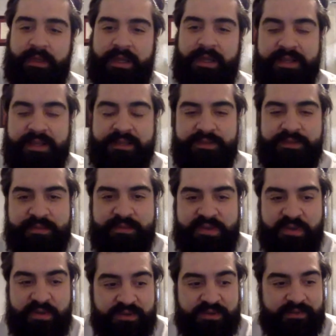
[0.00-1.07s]
Hey, so I'm
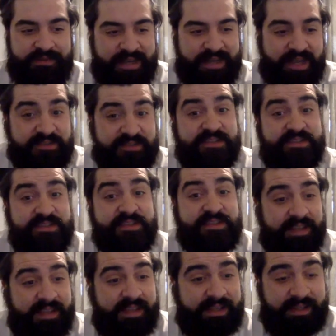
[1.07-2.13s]
Joseph, and I actually
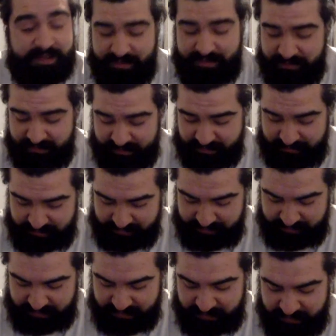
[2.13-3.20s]
just hit, I think
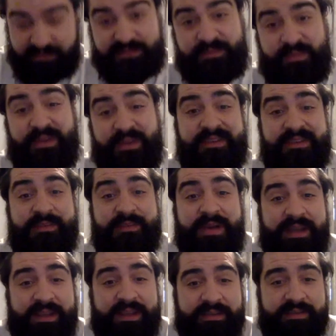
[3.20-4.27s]
the end of this month is
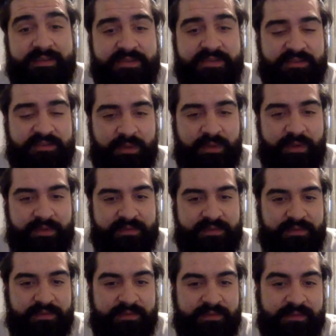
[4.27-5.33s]
my 6
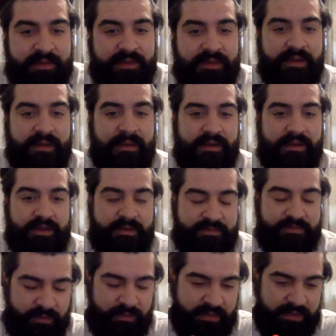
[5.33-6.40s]
months of
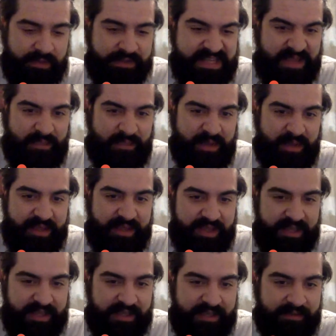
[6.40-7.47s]
doing this
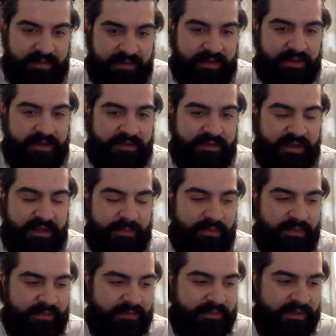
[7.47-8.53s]
MIA type
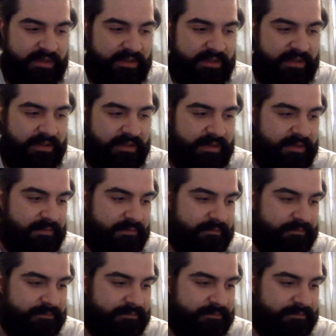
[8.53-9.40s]
of